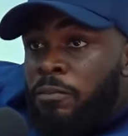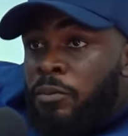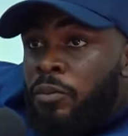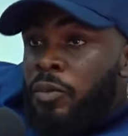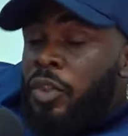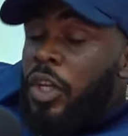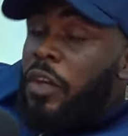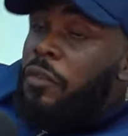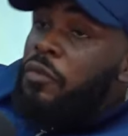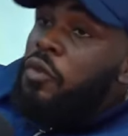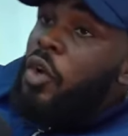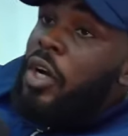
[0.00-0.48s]

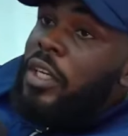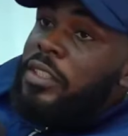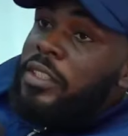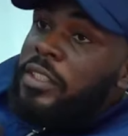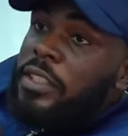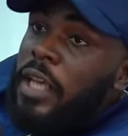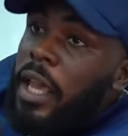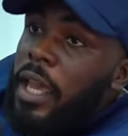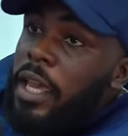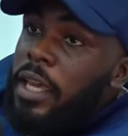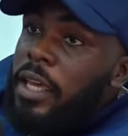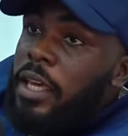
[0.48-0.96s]
if you are
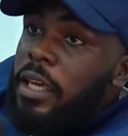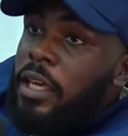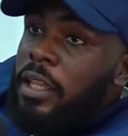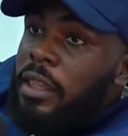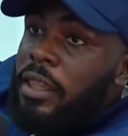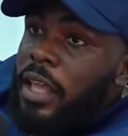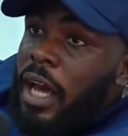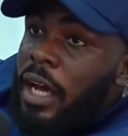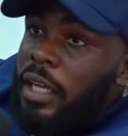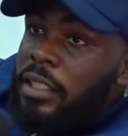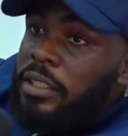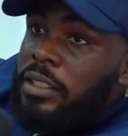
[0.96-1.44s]
saying
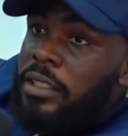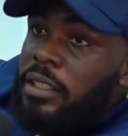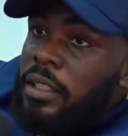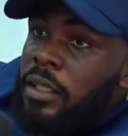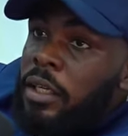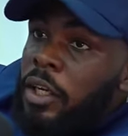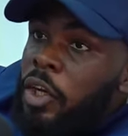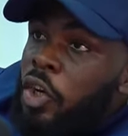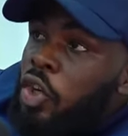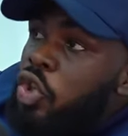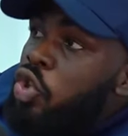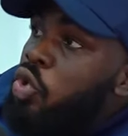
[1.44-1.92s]
that
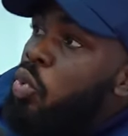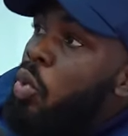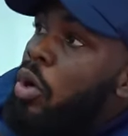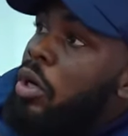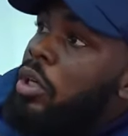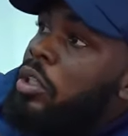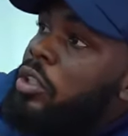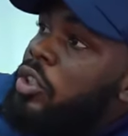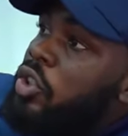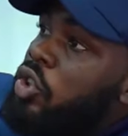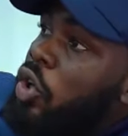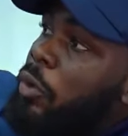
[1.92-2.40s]
you want
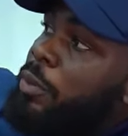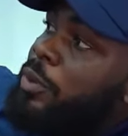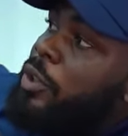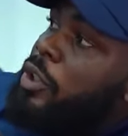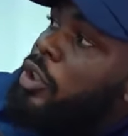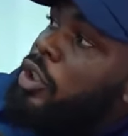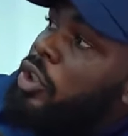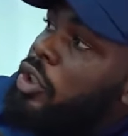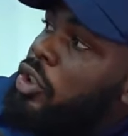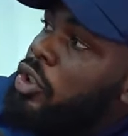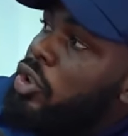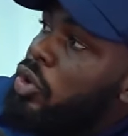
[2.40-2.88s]
to
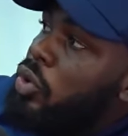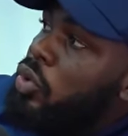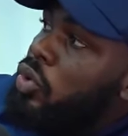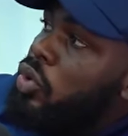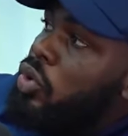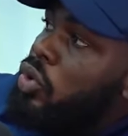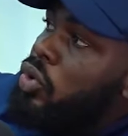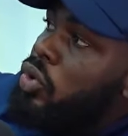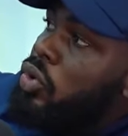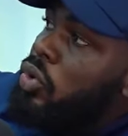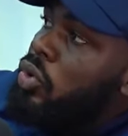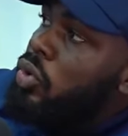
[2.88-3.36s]

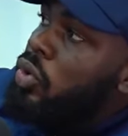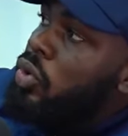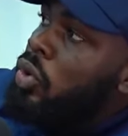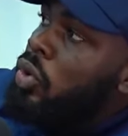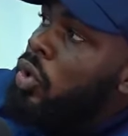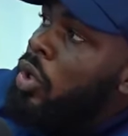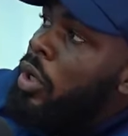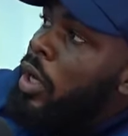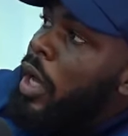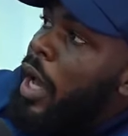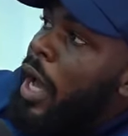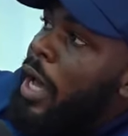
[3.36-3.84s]
substitute
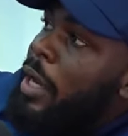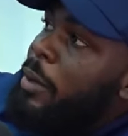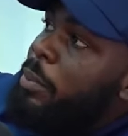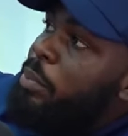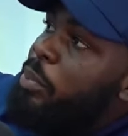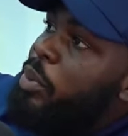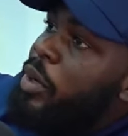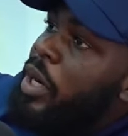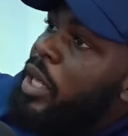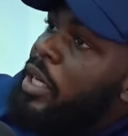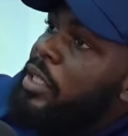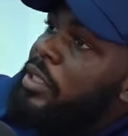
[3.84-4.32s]
and
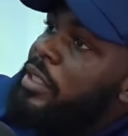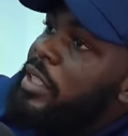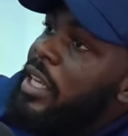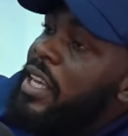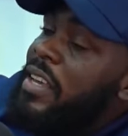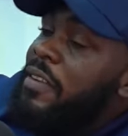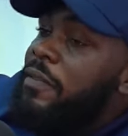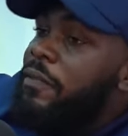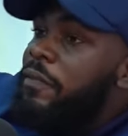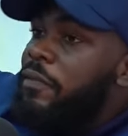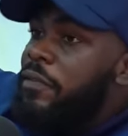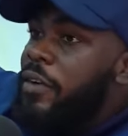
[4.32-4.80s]
place a
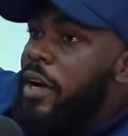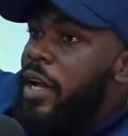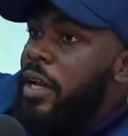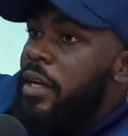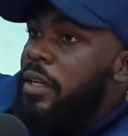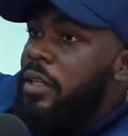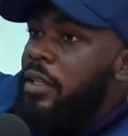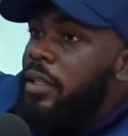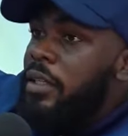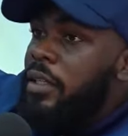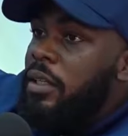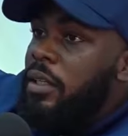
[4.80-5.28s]

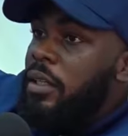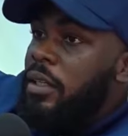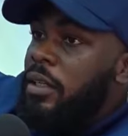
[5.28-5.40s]
friend